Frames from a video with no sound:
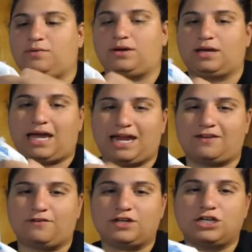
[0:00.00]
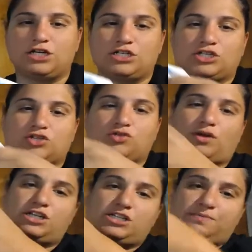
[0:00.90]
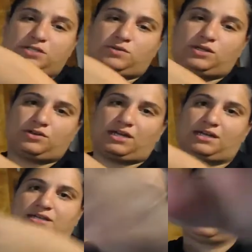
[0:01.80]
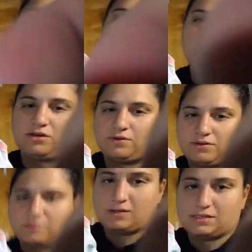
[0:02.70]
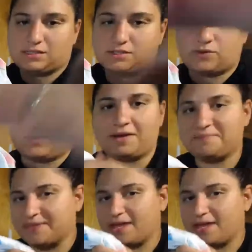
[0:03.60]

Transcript: You want to kind of scrunch it between your hands like so. I don't know why this is so high.